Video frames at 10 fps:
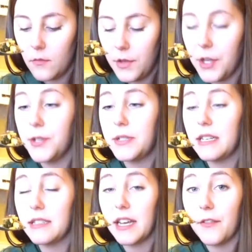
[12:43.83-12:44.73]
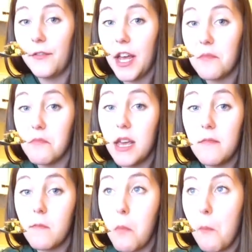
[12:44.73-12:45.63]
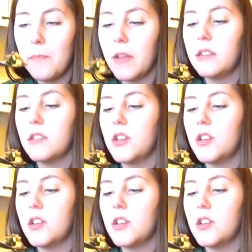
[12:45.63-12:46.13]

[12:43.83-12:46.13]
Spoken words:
you can use it as like a fake meat, and it's